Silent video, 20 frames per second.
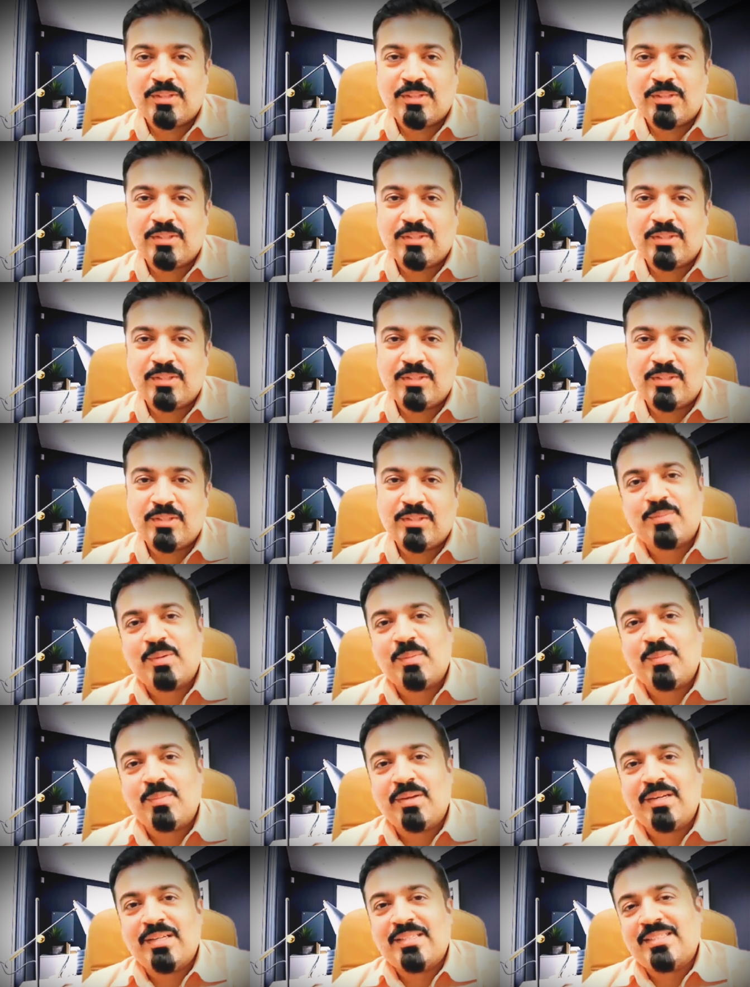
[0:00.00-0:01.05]
This is Farid
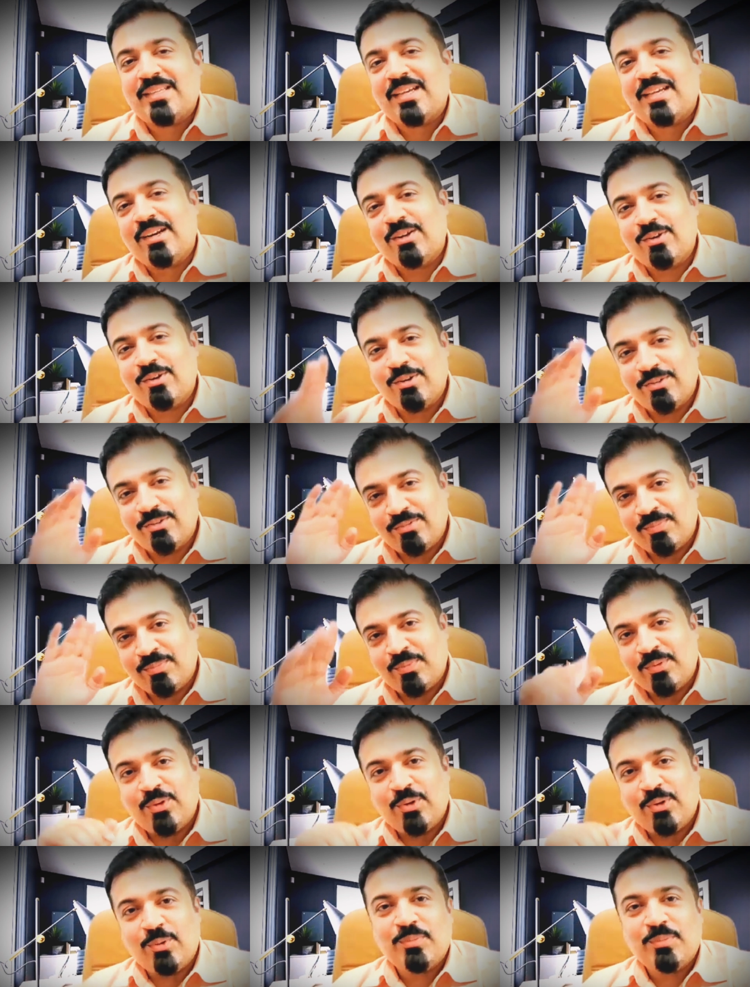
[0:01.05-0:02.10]
Premani signing off.
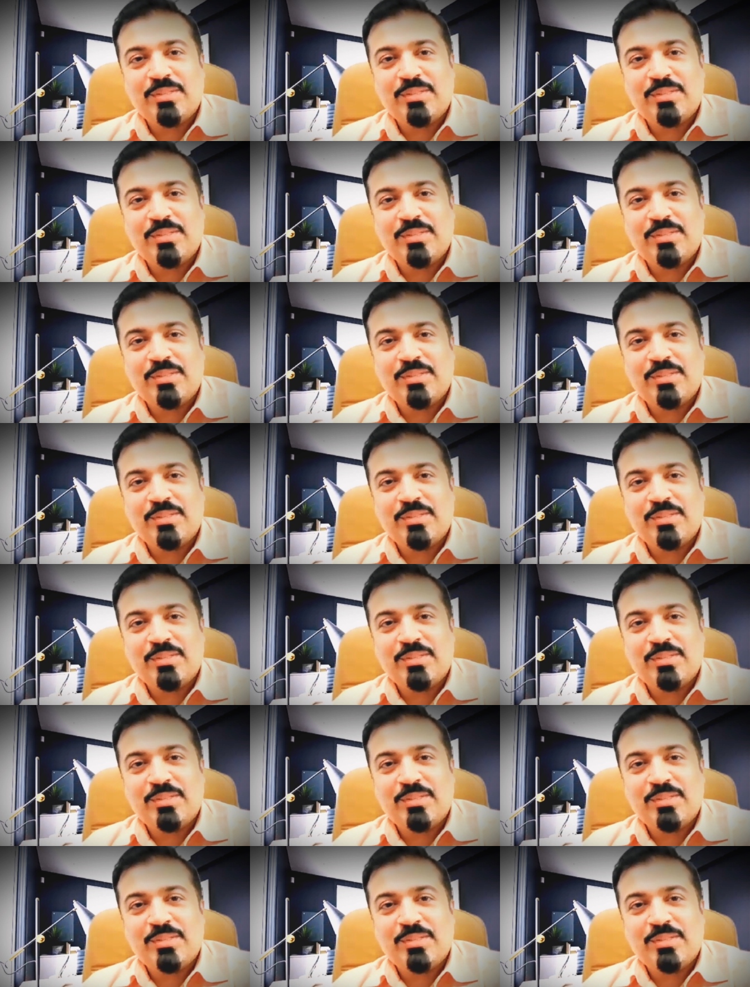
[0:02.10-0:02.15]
